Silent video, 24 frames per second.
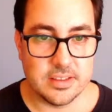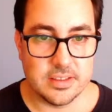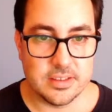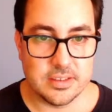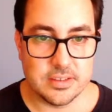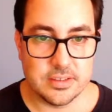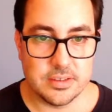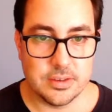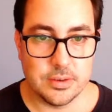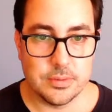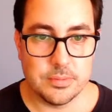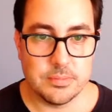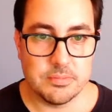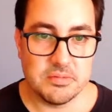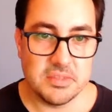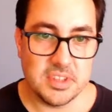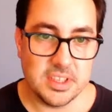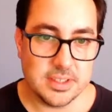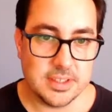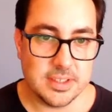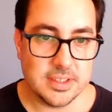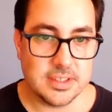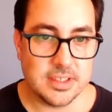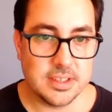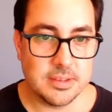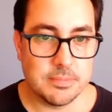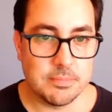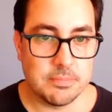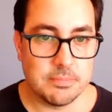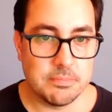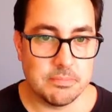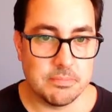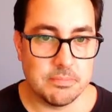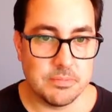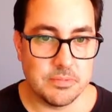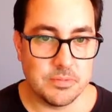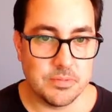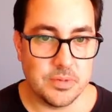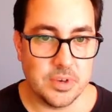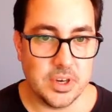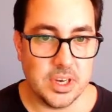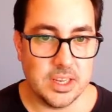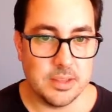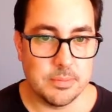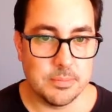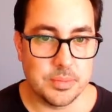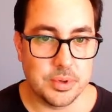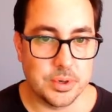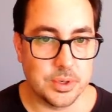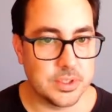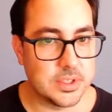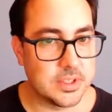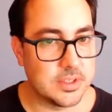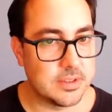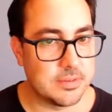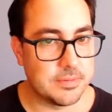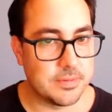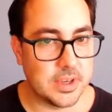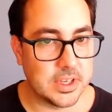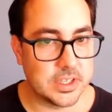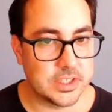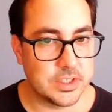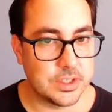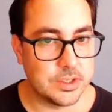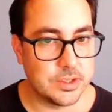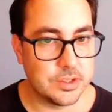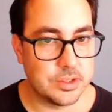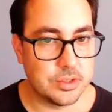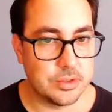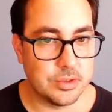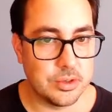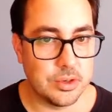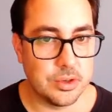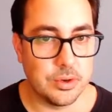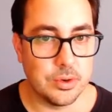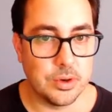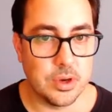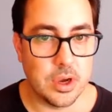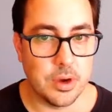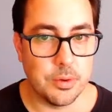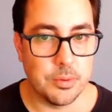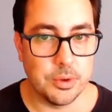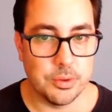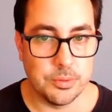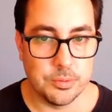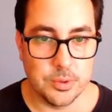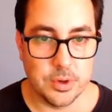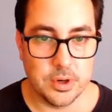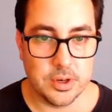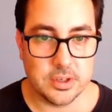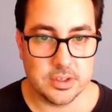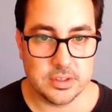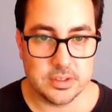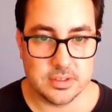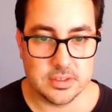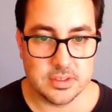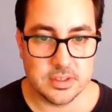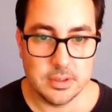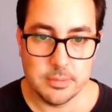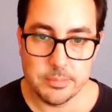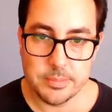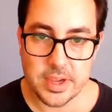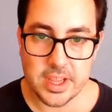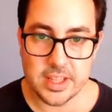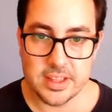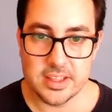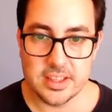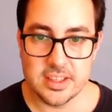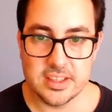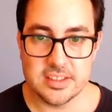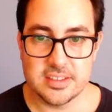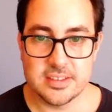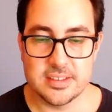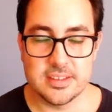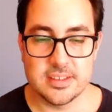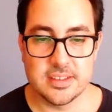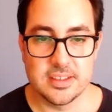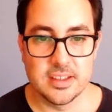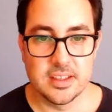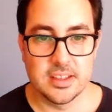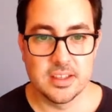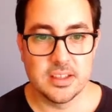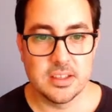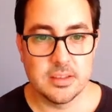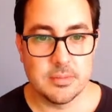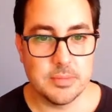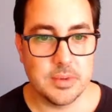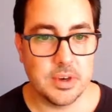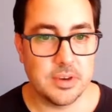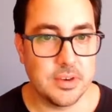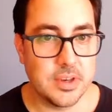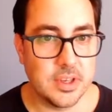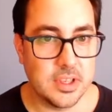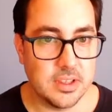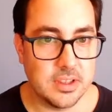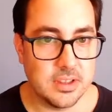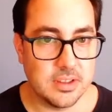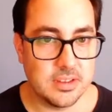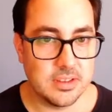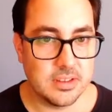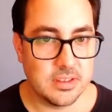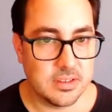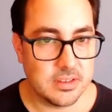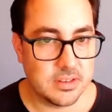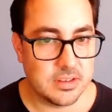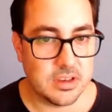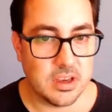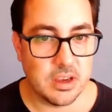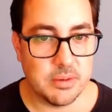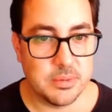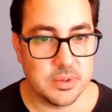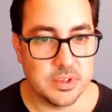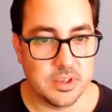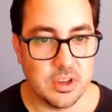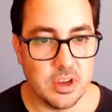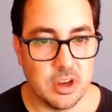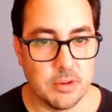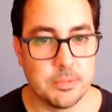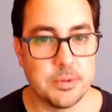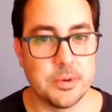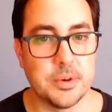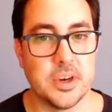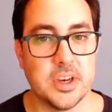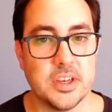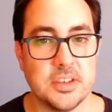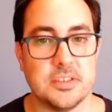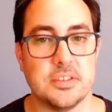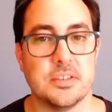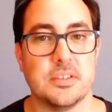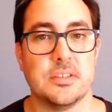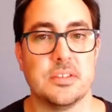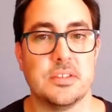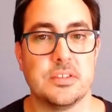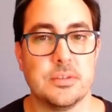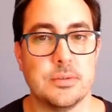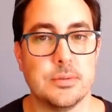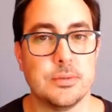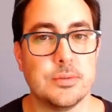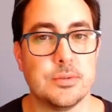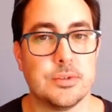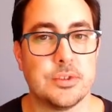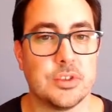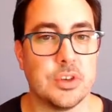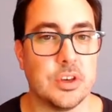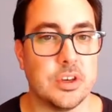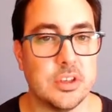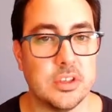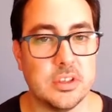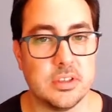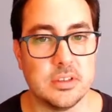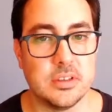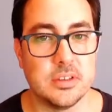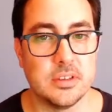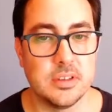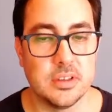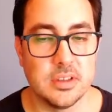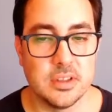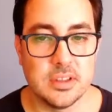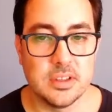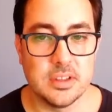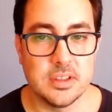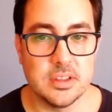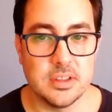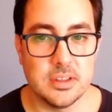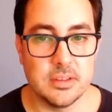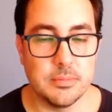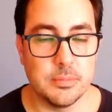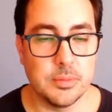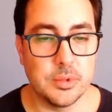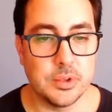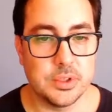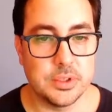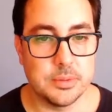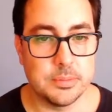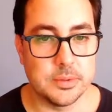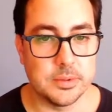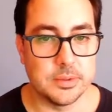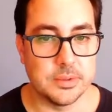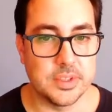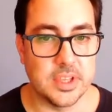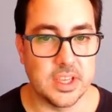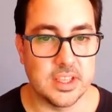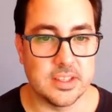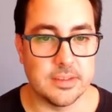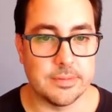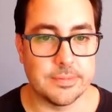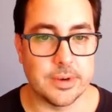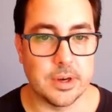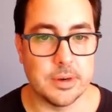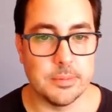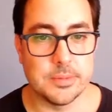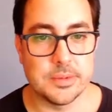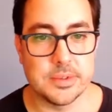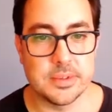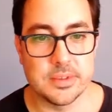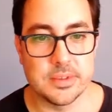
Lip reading: So this is a really important function to know how it works in Pandas. Very common operation to join multiple data frames.